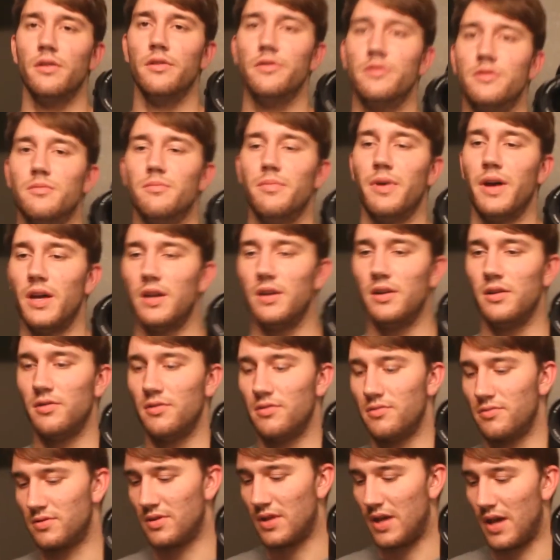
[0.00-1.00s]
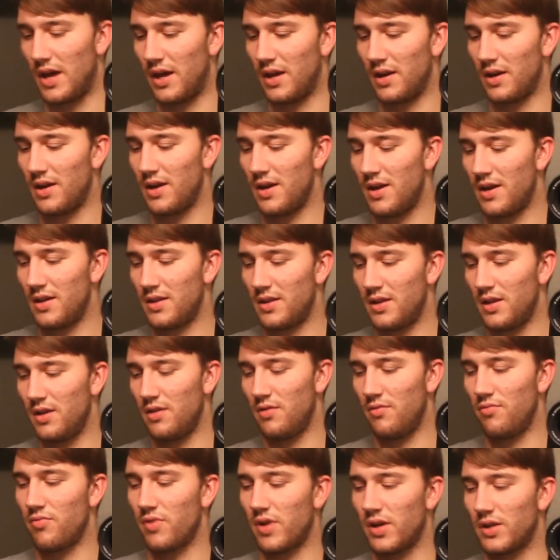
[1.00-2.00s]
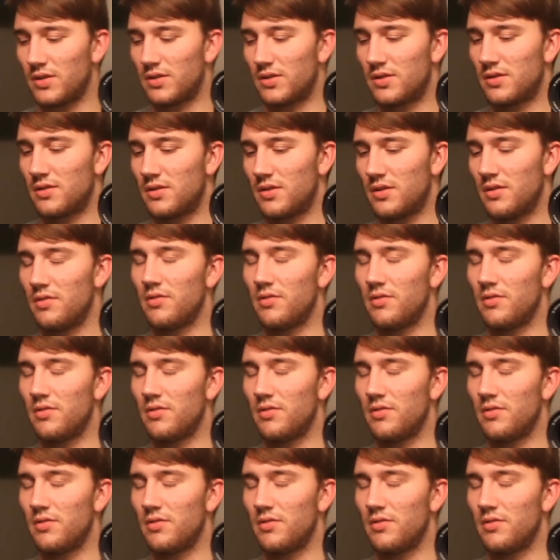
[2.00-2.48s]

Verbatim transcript: there's some bad news that the rest,